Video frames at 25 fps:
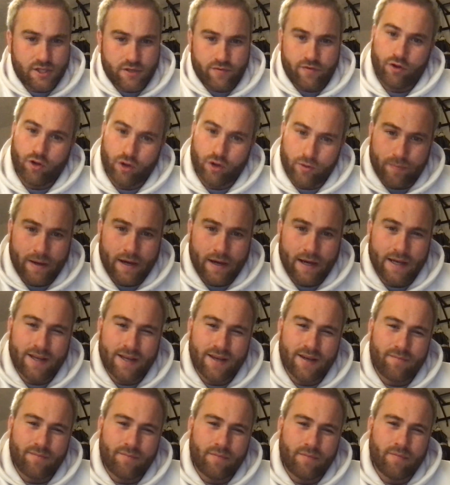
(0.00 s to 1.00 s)
So if you look back
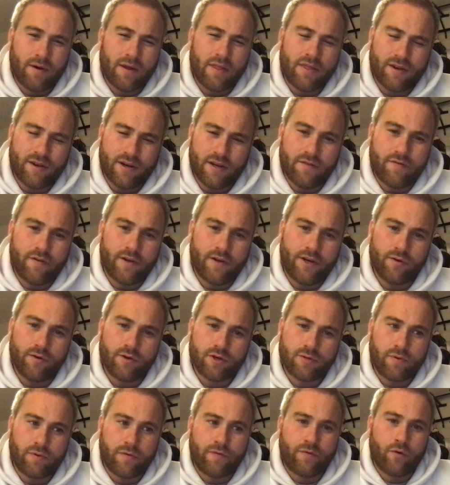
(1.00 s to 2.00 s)
at my 3
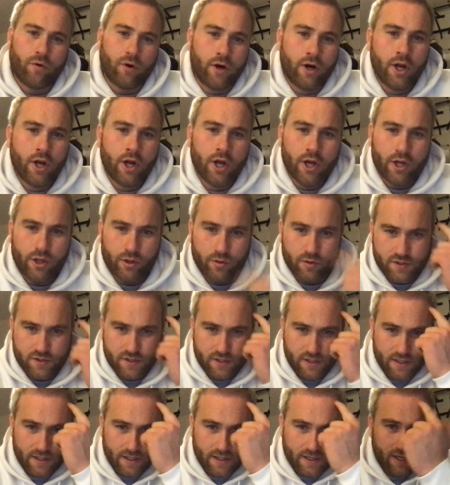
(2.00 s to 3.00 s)
videos before, you'll
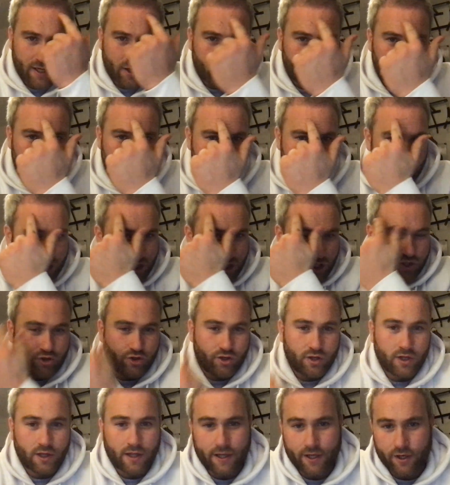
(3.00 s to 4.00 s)
see the kind of way that she
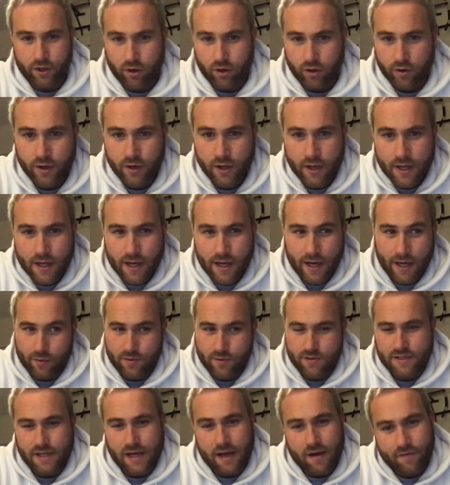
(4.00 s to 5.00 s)
drew the line on, and
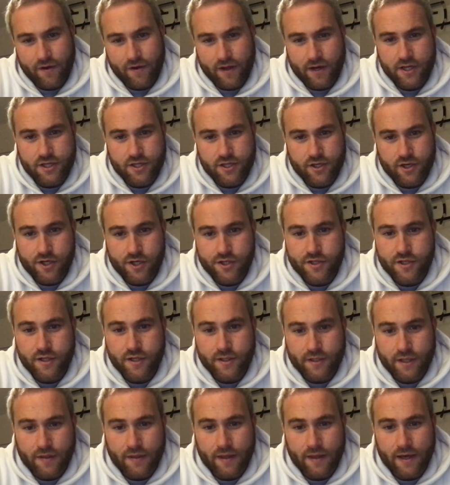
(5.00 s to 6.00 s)
it was that very surgeon
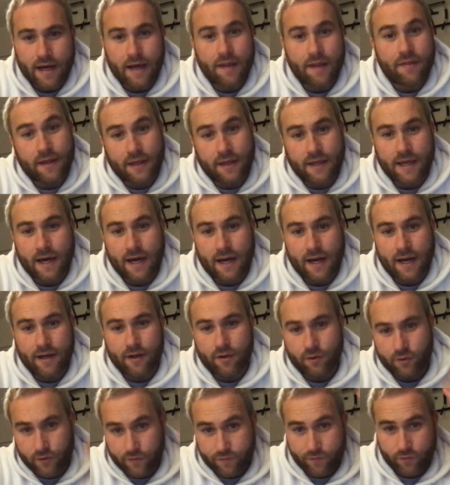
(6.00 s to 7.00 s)
that did that
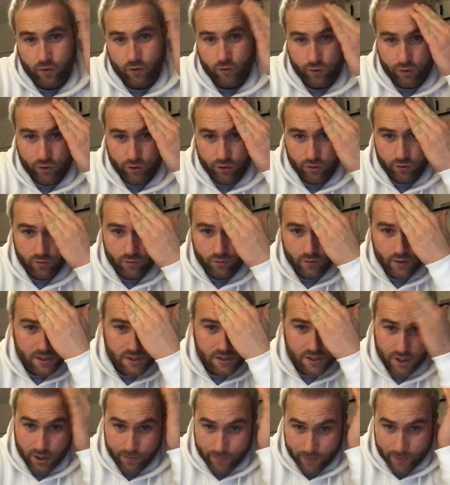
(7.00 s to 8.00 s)
carried out the follicle
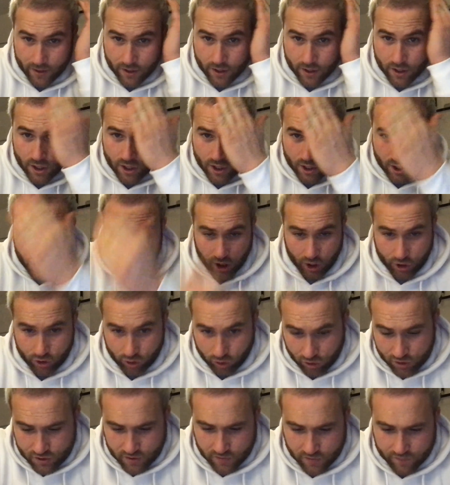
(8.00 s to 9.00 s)
insertment
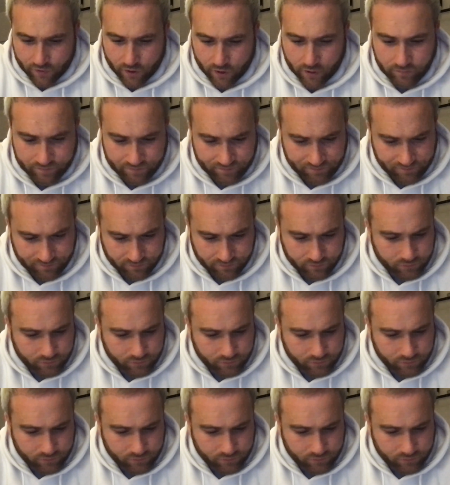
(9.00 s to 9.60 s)
across the front.